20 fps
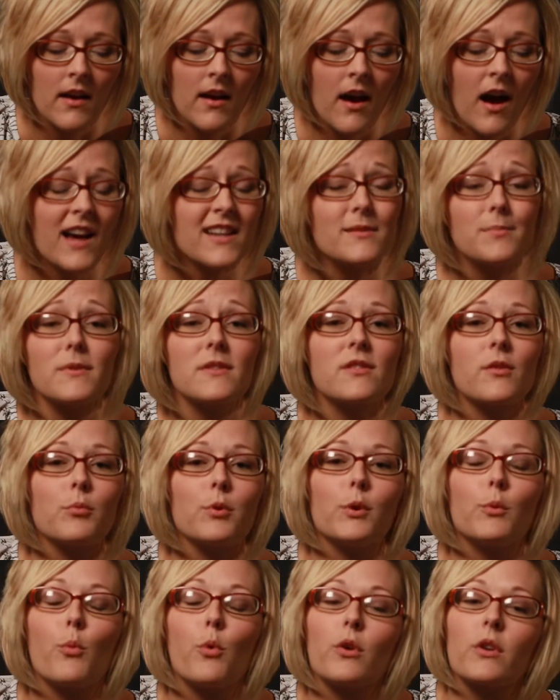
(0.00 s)
Hospitals are
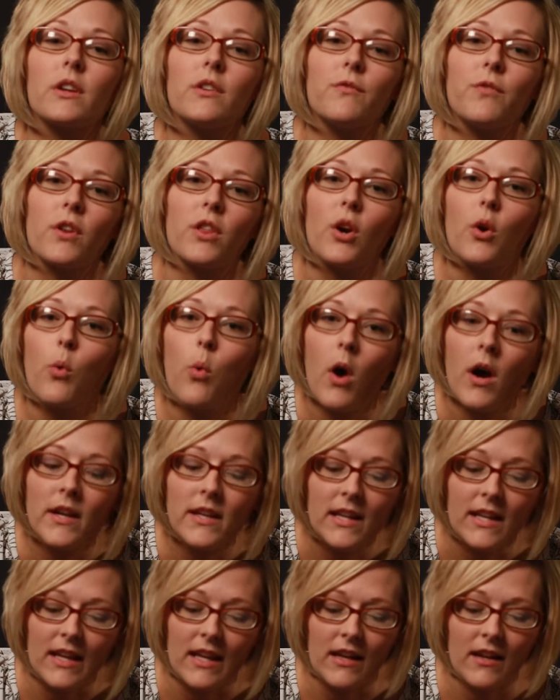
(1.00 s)
rewarded for the
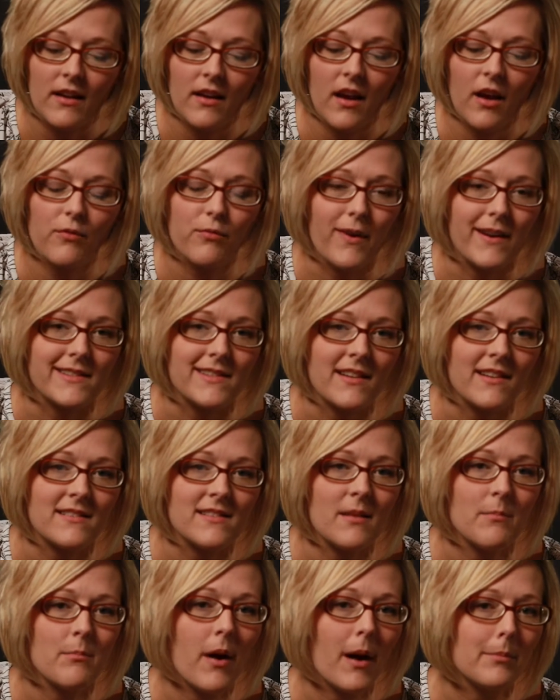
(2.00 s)
quantity of residents
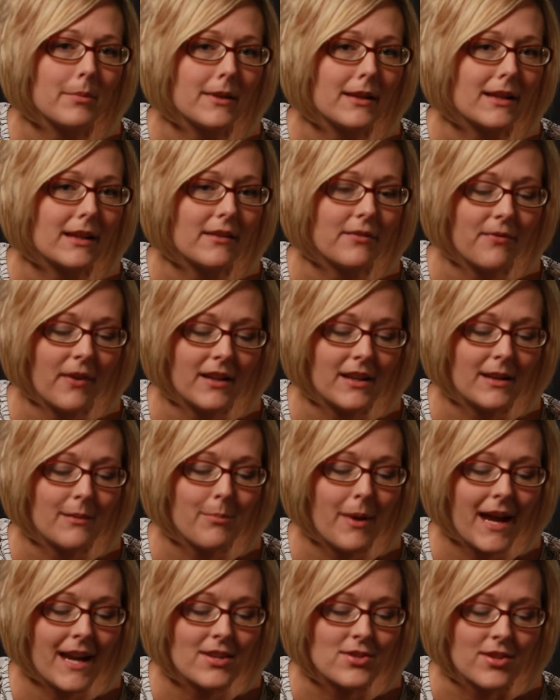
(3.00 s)
and publicly funded
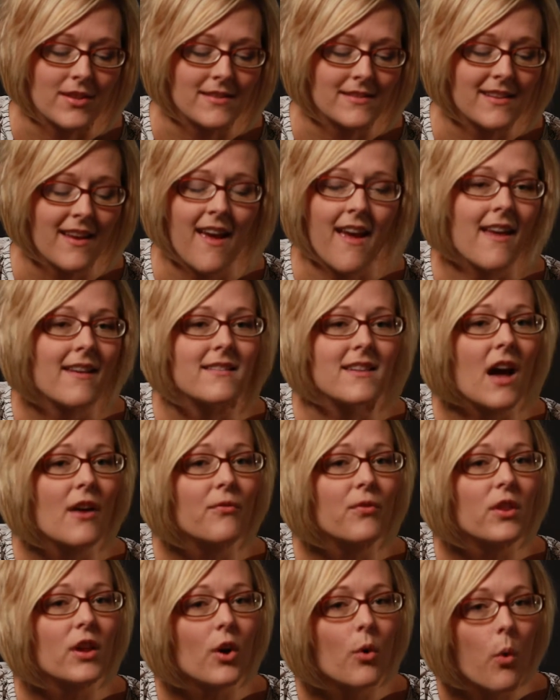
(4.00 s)
patients, not
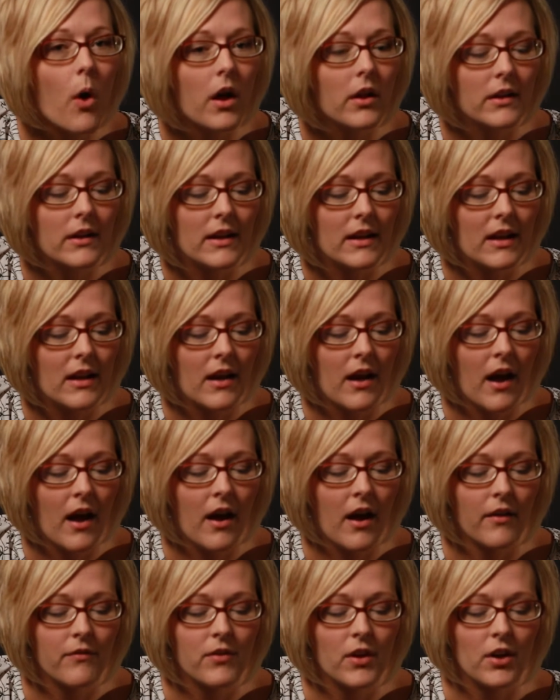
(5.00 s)
for the quality
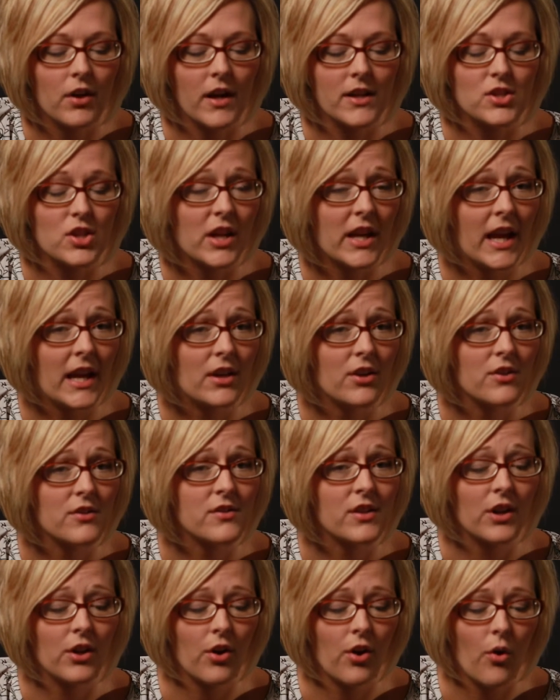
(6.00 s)
of their educators
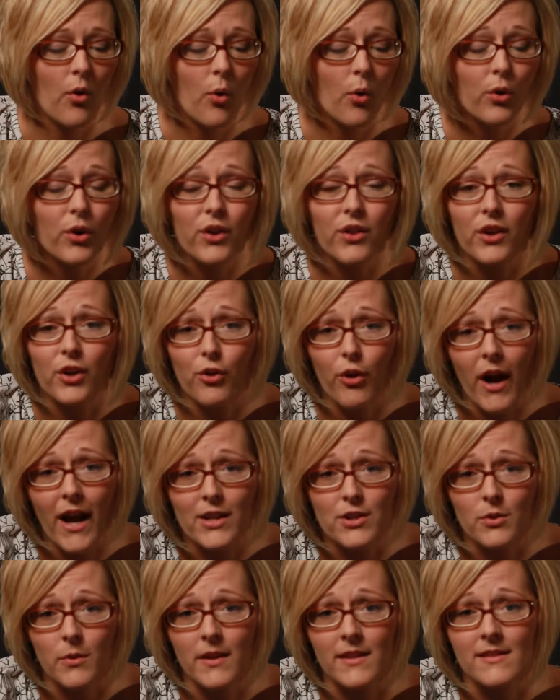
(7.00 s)
or the
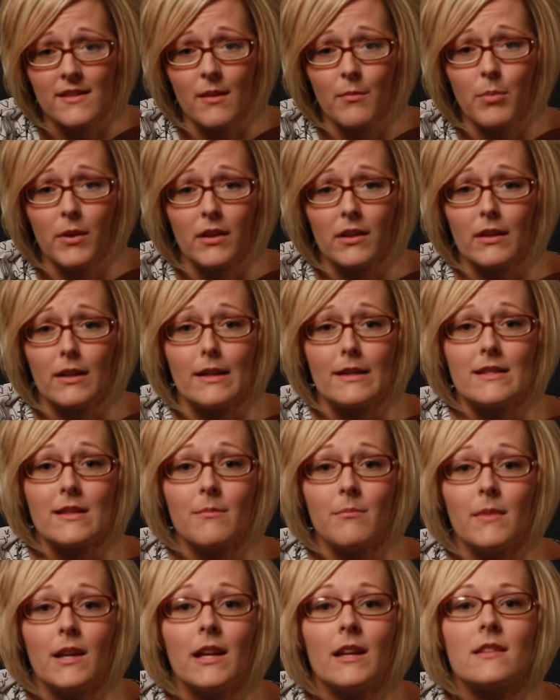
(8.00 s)
graduates' ability to
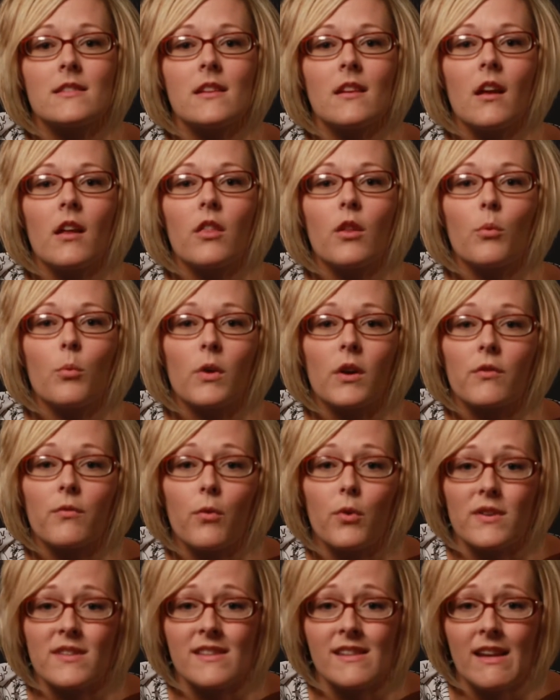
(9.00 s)
meet the
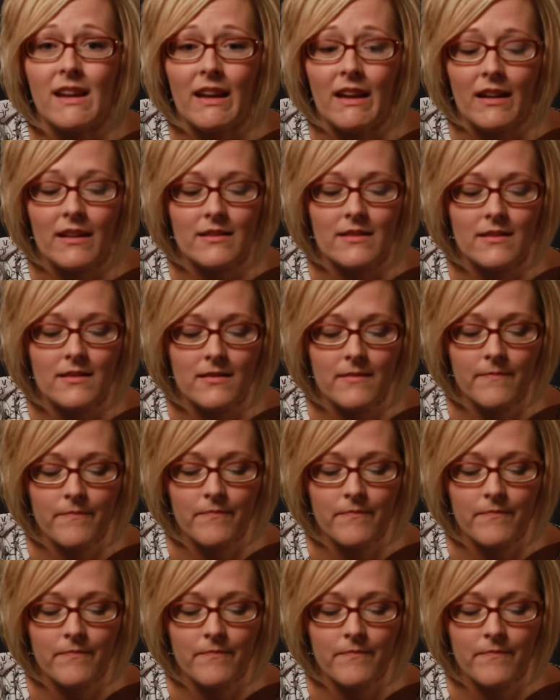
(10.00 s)
workforce needs.